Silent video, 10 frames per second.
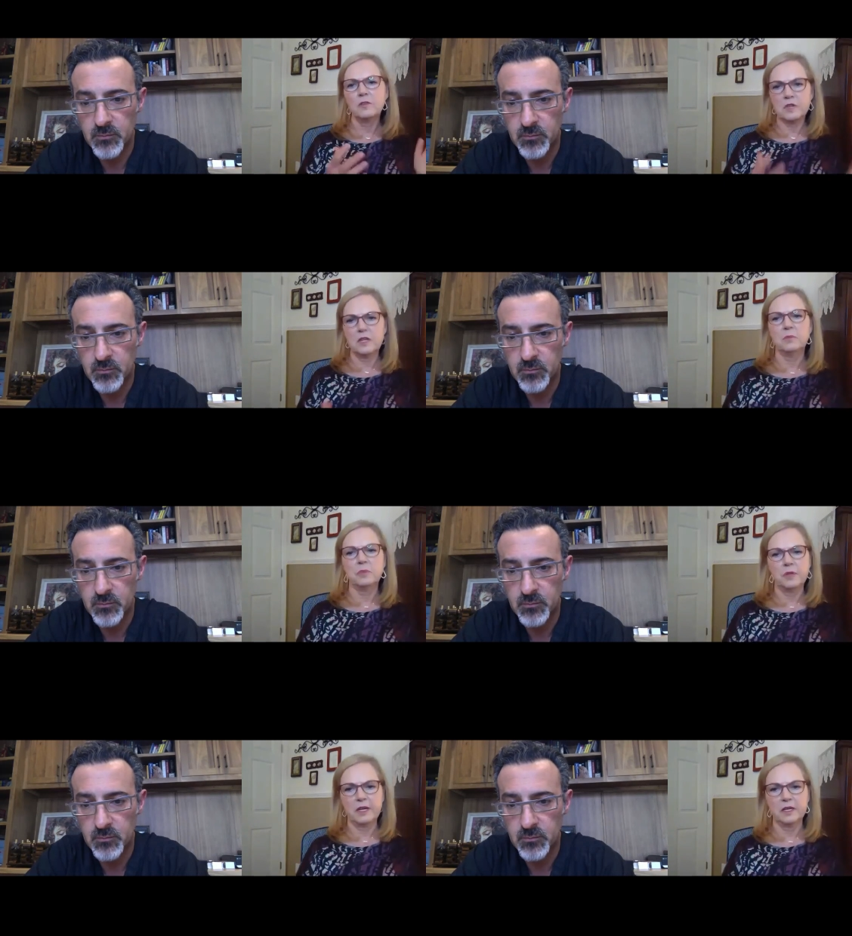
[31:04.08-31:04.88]

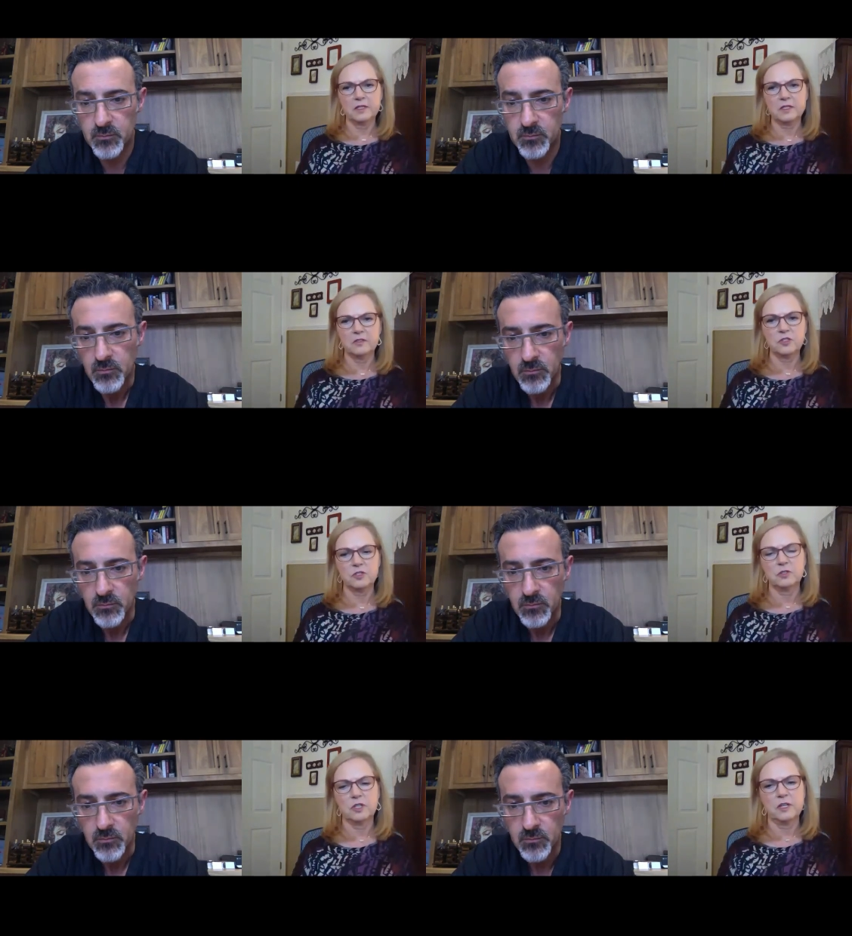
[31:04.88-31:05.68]
Speaker 1: implants, they're
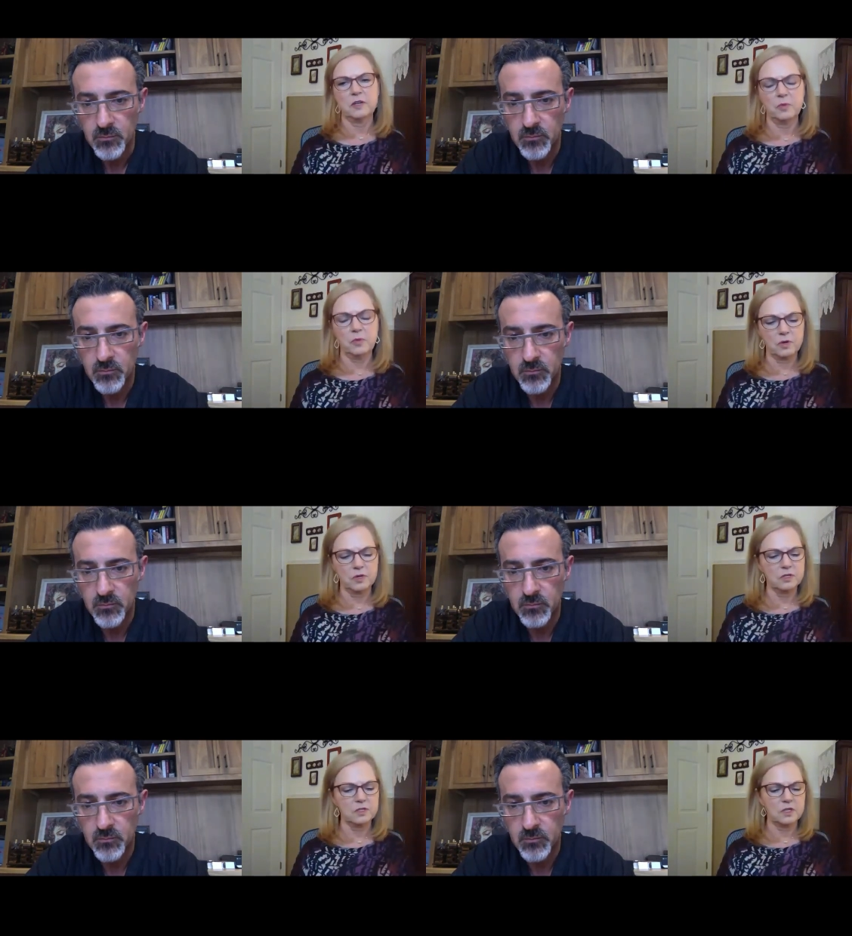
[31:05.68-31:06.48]
certainly
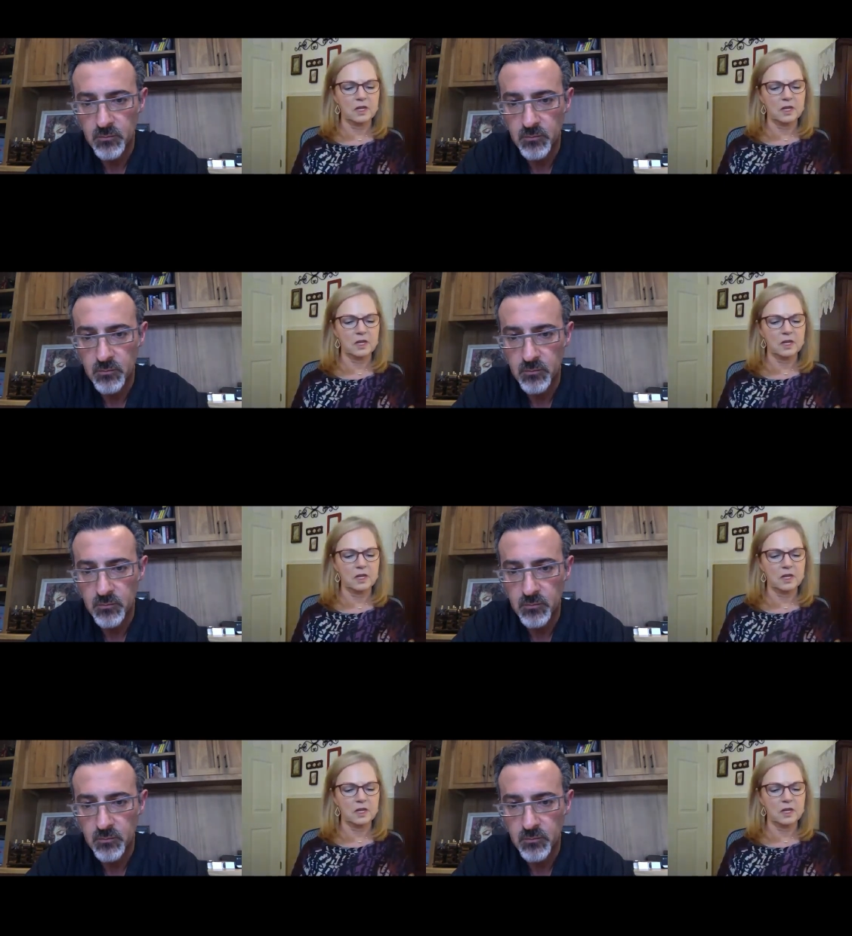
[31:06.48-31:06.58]
important.